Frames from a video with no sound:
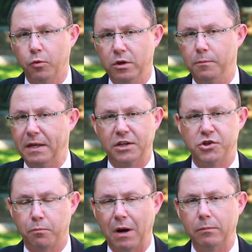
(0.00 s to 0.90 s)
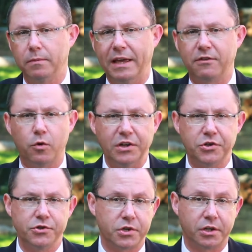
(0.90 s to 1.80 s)
it with you because you probably have
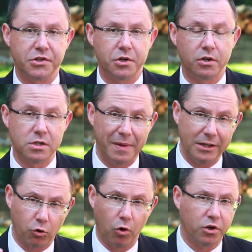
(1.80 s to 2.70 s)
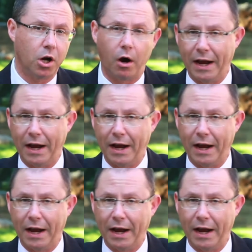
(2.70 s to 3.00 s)
questions or concerns about your own car